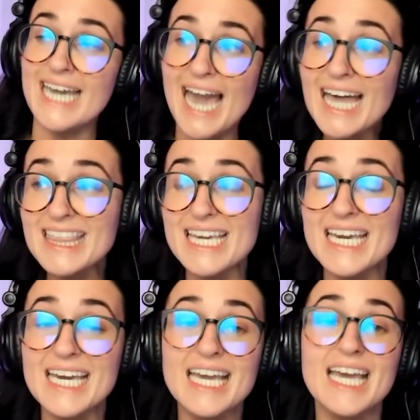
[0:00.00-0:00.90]

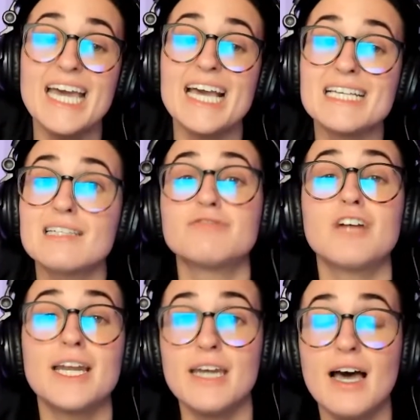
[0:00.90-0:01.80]
Kathy is a
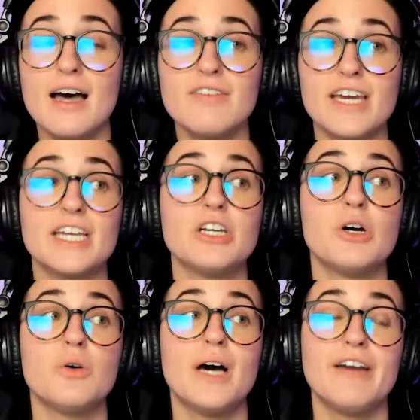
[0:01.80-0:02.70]
friend of, and you
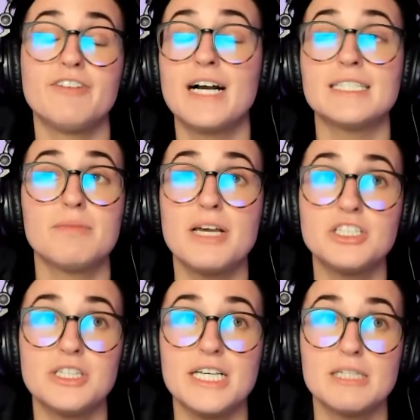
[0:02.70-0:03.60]
know, I forgot to
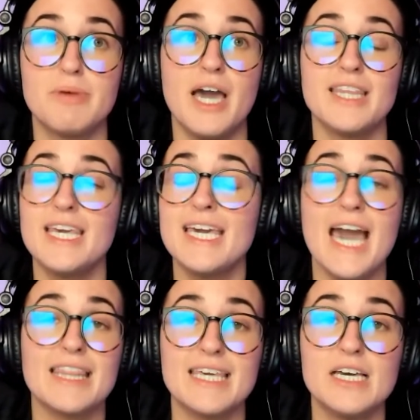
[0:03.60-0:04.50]
mention this, but I think
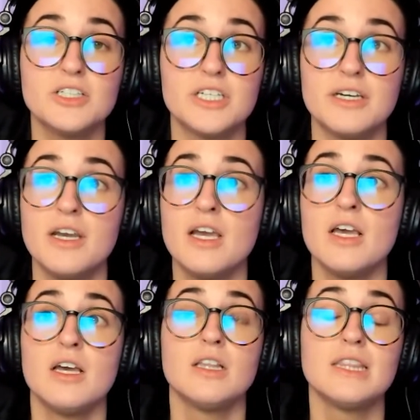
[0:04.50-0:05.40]
Kathy Hilton
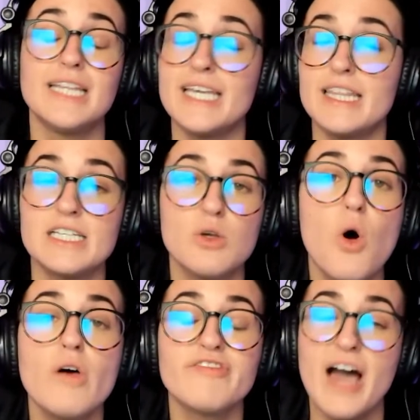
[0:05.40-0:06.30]
lit this
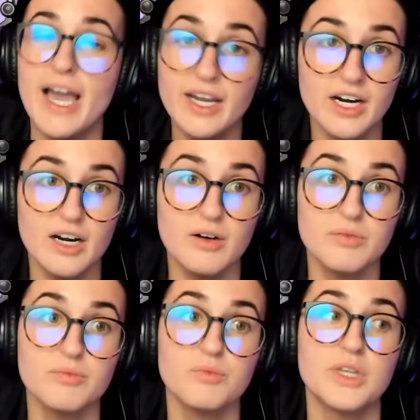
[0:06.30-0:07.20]
whole
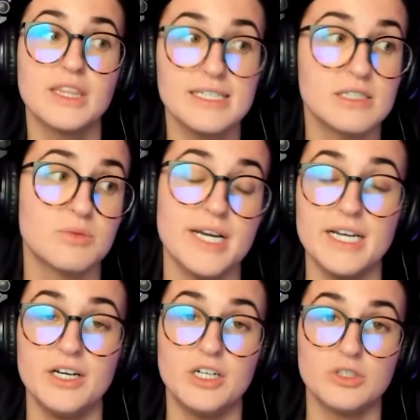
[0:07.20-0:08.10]
fire with Lisa
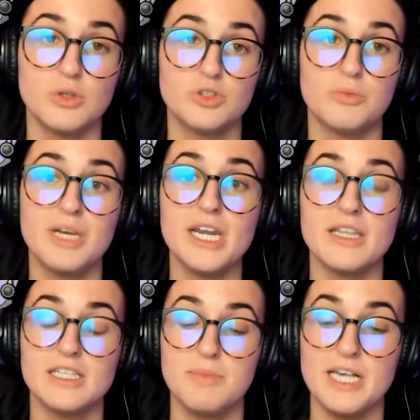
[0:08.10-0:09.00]
Rinna and her social
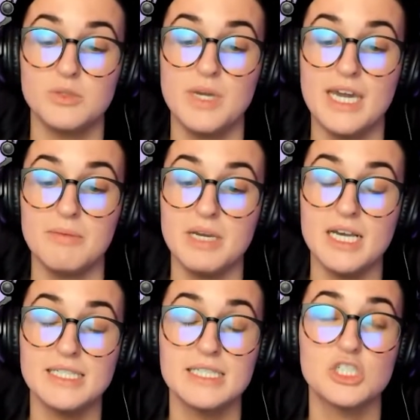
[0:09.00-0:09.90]
media this past weekend
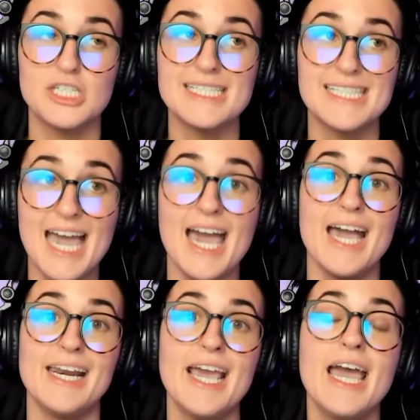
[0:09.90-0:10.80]
because she
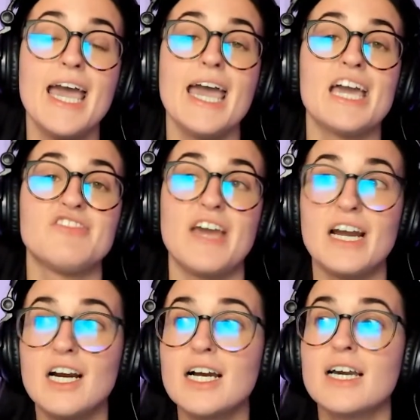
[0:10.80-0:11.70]
said, if
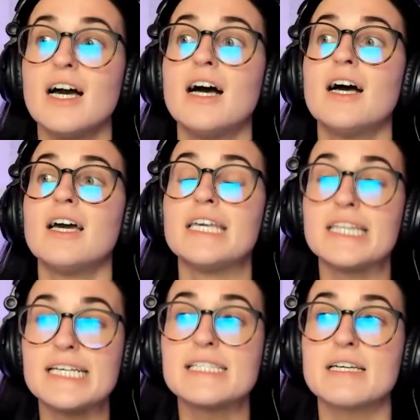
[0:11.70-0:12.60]
Erika
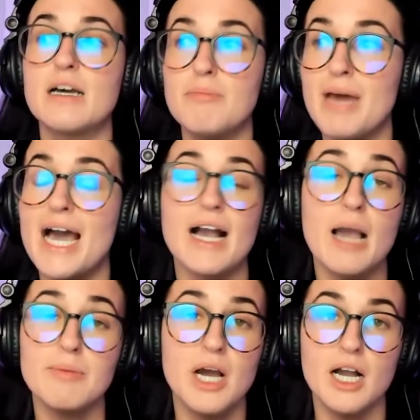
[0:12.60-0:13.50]
and Lisa come back,
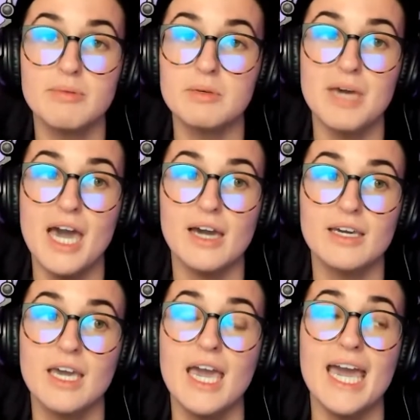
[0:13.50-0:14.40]
I'm not coming
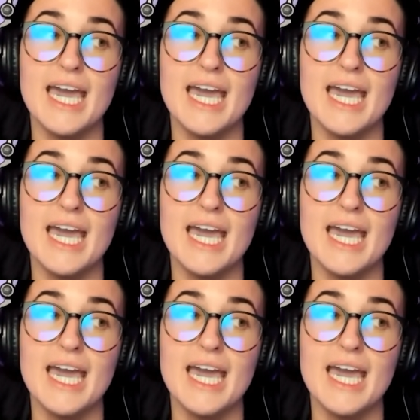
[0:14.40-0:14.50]
back.